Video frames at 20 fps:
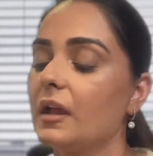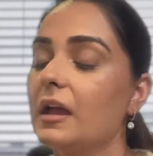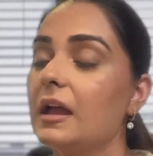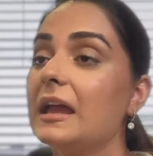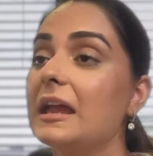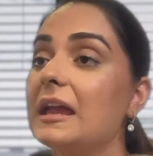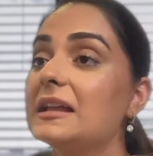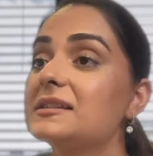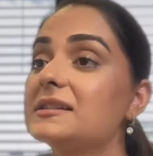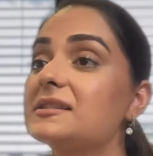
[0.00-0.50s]

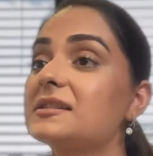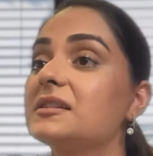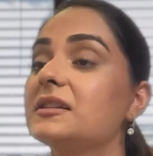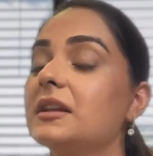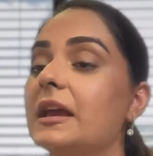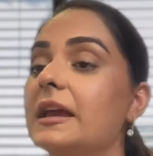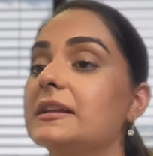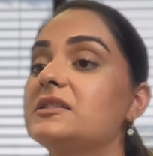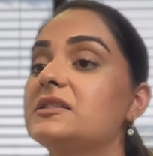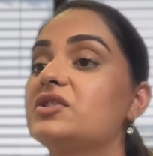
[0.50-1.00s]

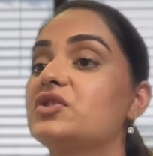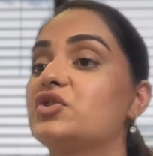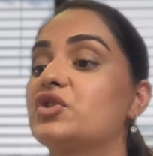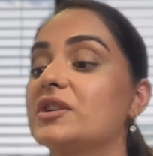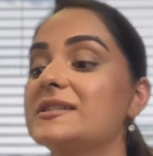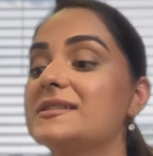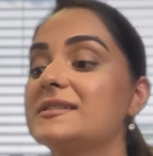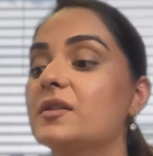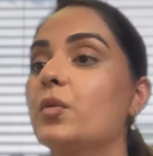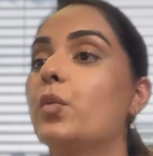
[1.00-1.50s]
it's
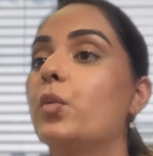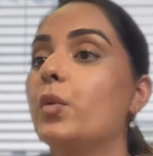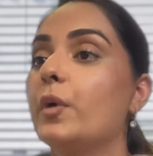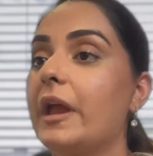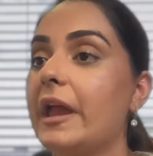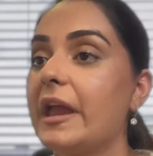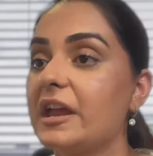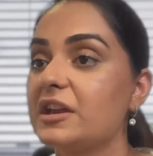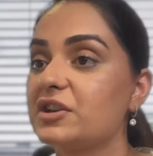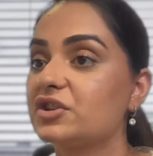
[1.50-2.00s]
just the
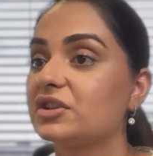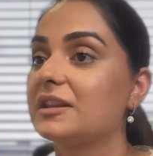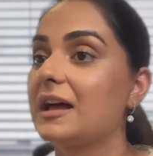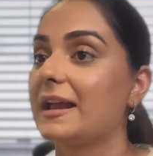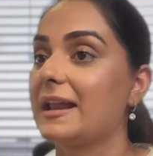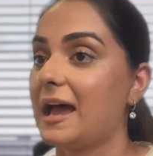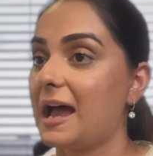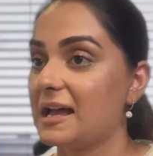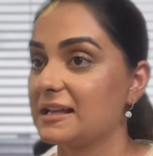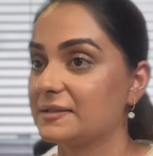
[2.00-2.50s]
wage
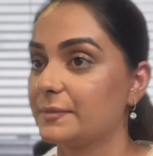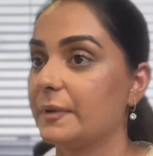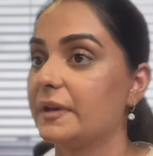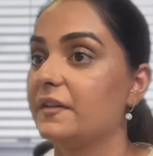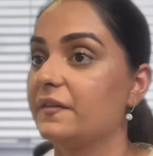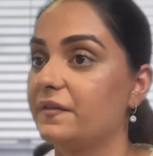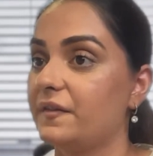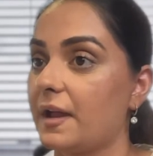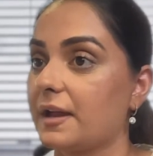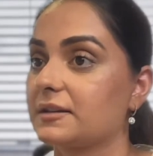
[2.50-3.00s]
that has been
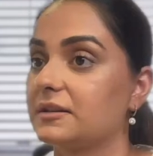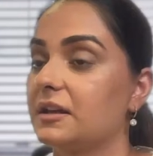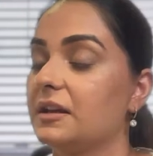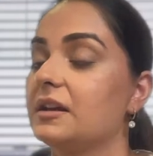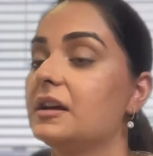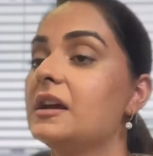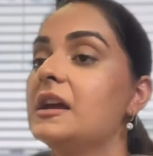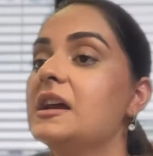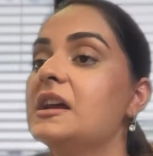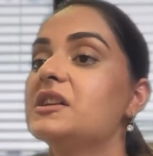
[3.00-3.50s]

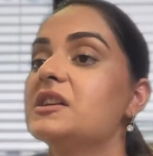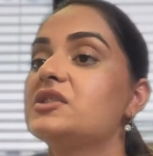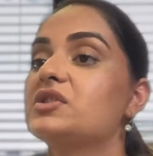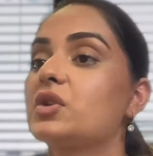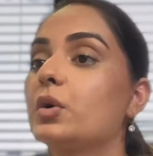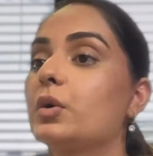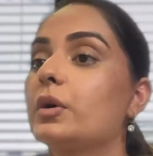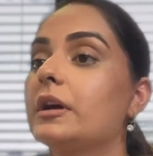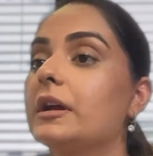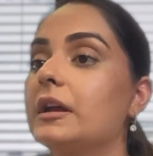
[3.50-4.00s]
affected.
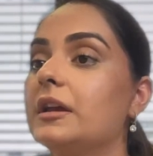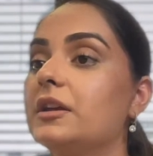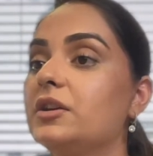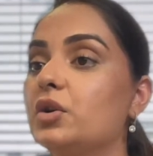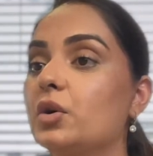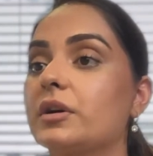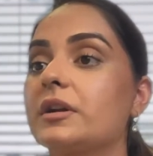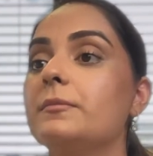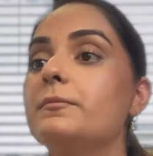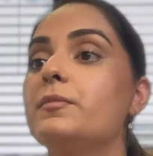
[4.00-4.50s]
So
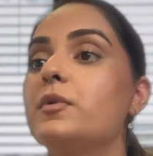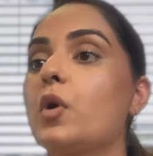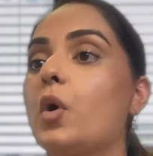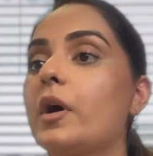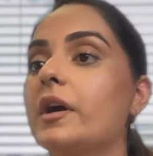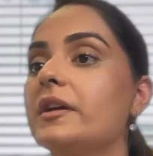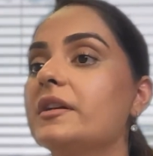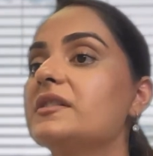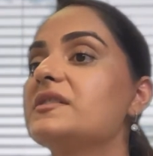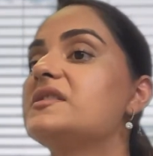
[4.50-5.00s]
your
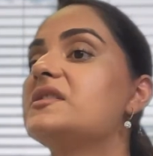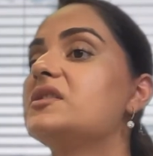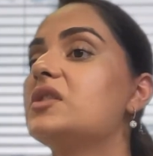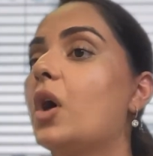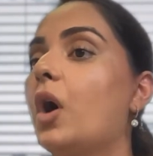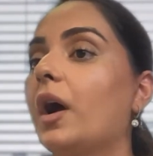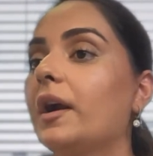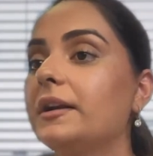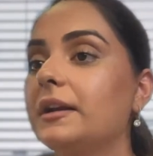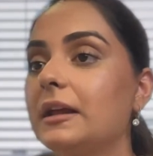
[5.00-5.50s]
employer is
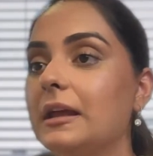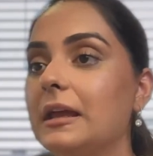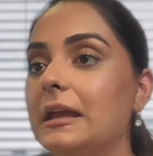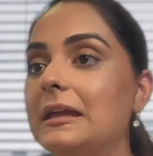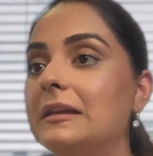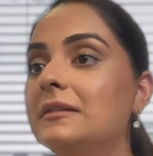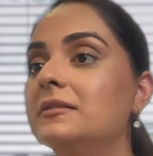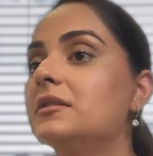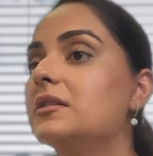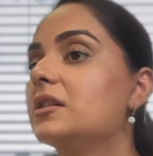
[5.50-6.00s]
not
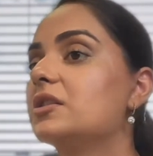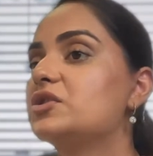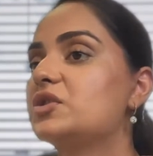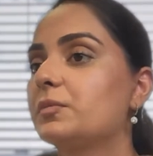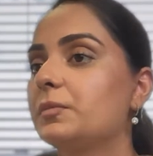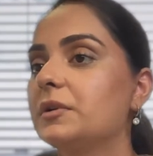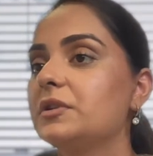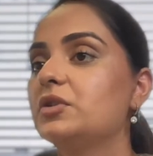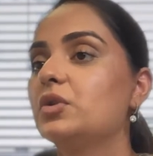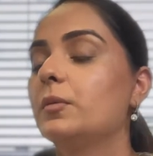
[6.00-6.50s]

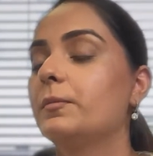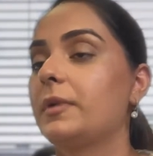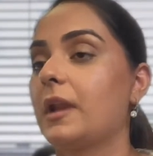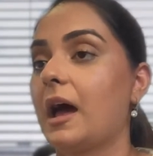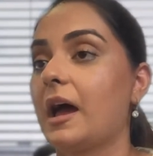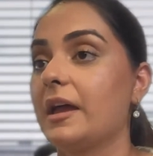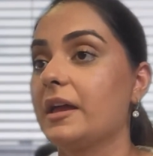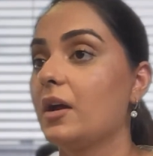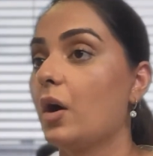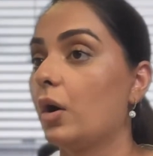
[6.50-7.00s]
ineligible to
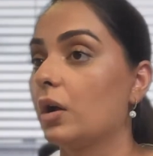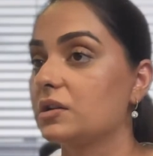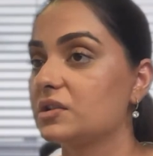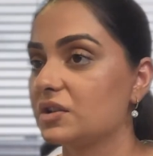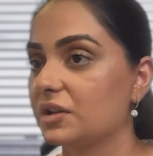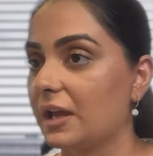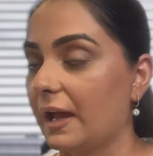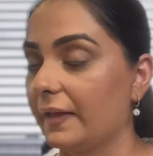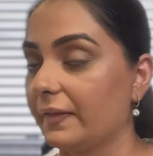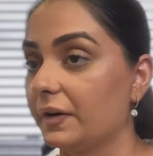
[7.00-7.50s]
apply
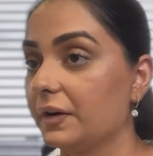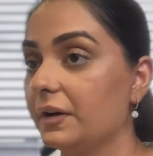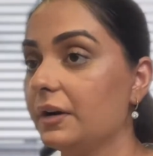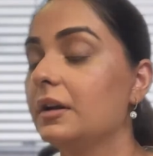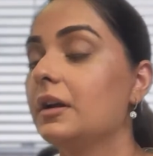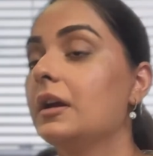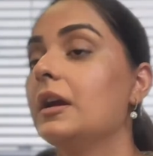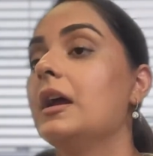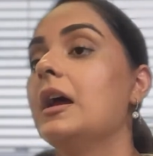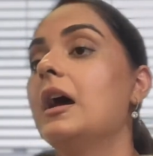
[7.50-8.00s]
altogether.
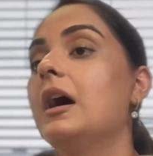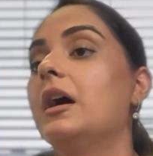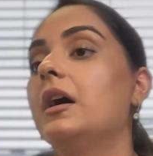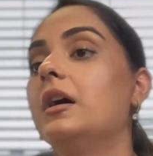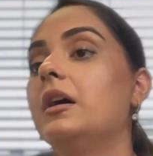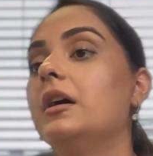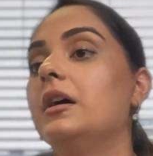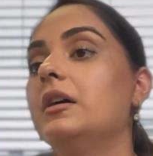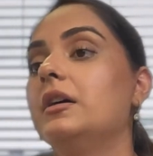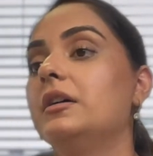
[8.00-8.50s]

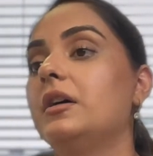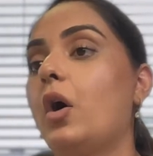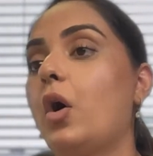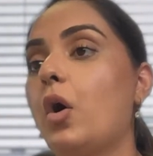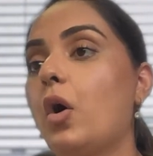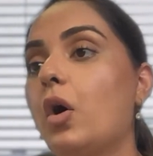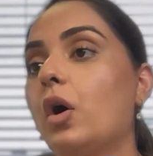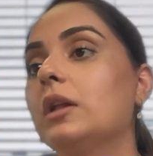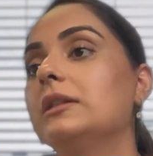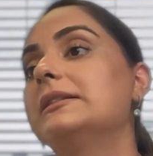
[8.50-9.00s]

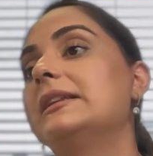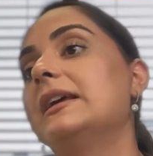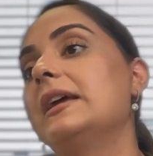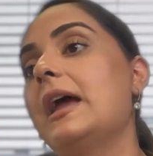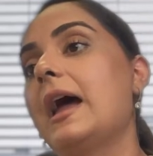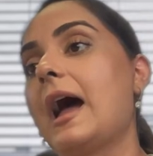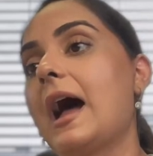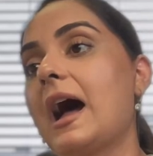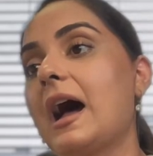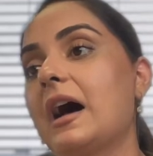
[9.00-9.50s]
All they
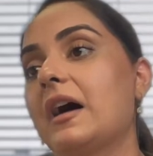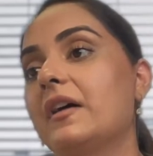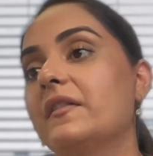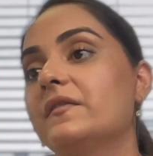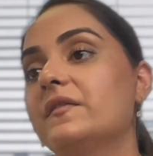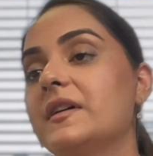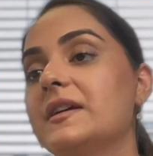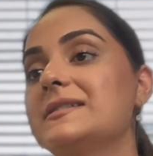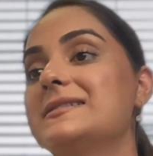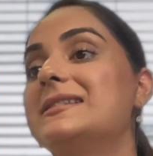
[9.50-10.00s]

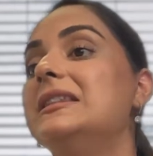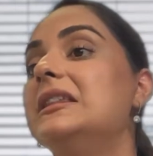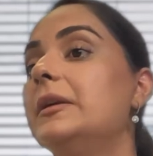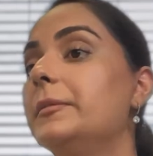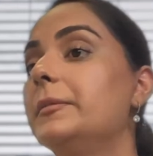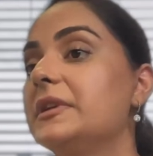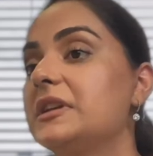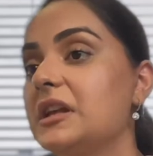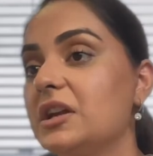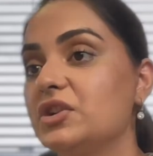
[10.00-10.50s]
have is
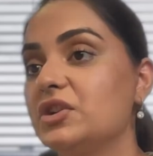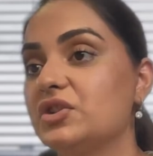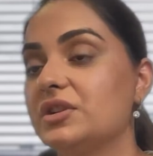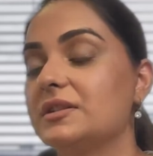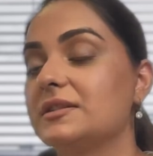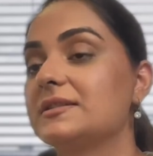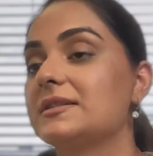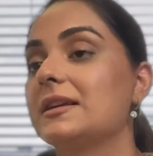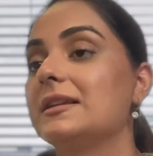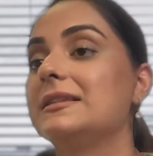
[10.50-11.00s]

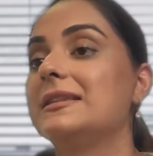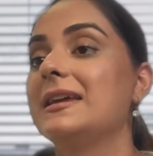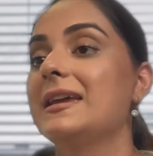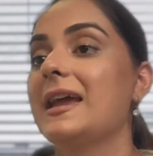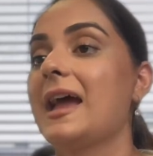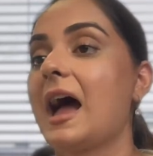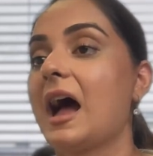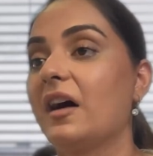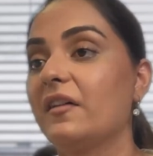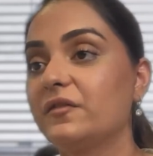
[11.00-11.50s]
limitations. They
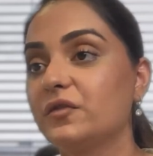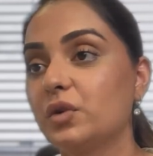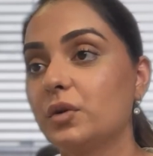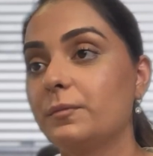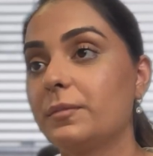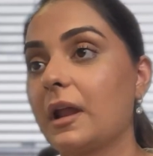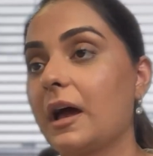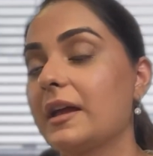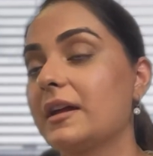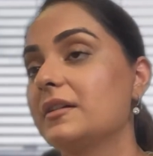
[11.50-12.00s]
have to
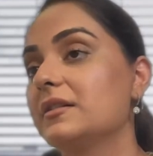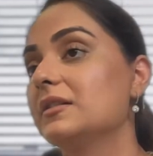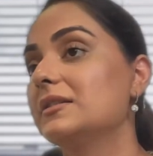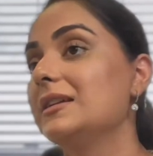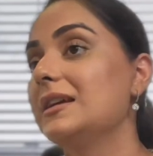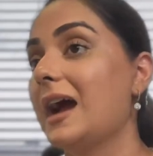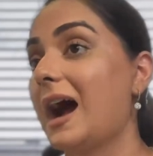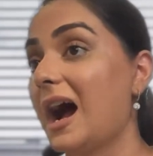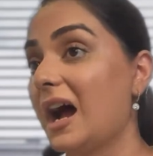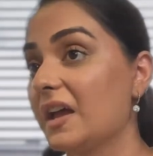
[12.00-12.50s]
apply under
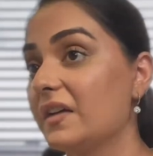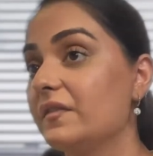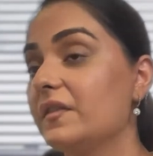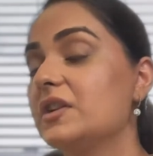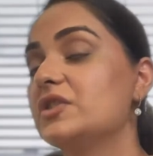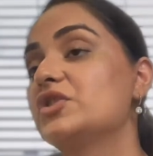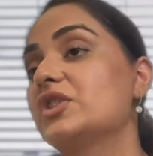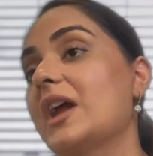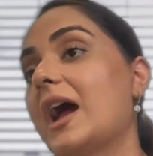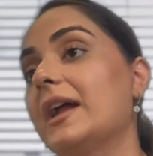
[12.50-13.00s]
the high
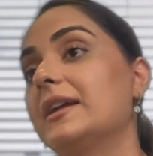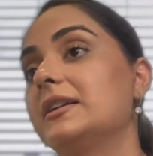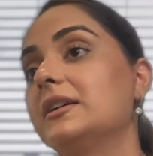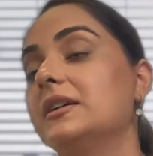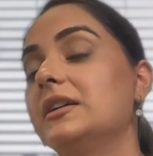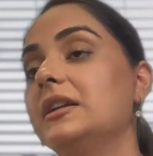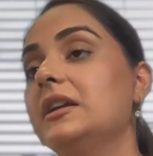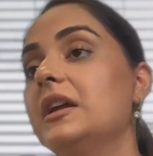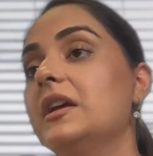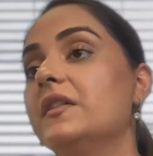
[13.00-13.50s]
wage
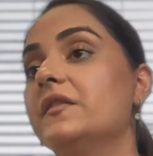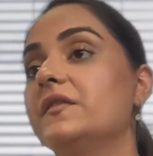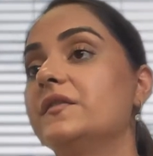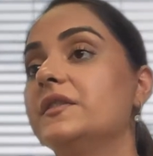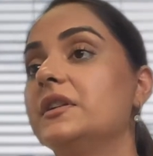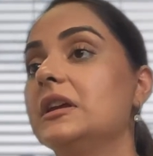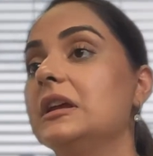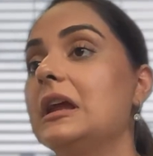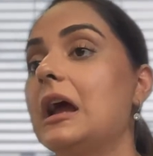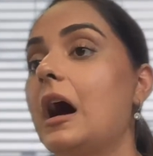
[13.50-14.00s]
category if
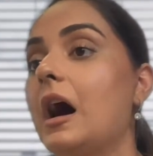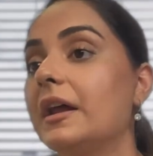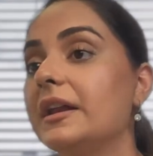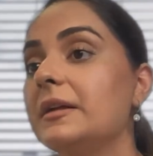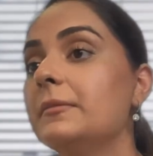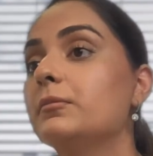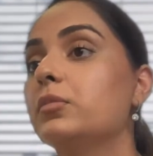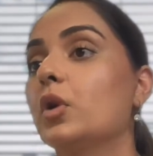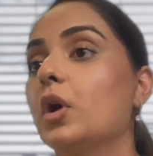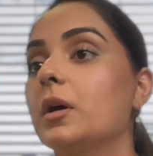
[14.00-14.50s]
the
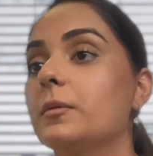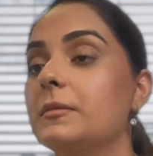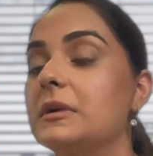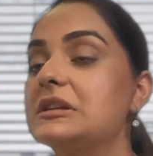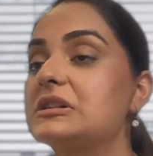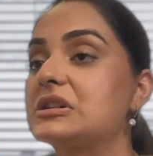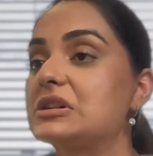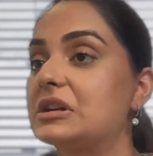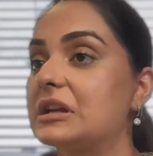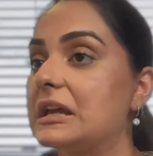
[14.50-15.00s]

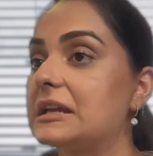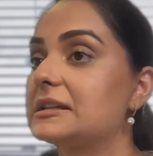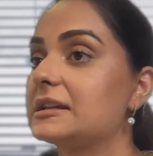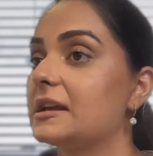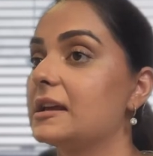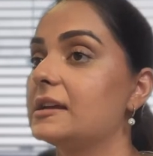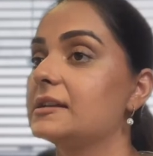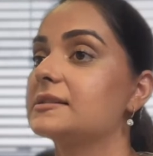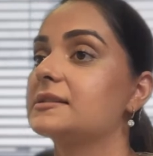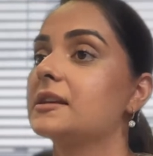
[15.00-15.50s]
unemployment rate
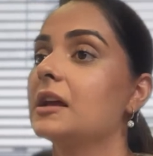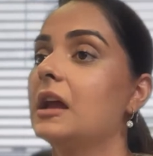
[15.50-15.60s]
is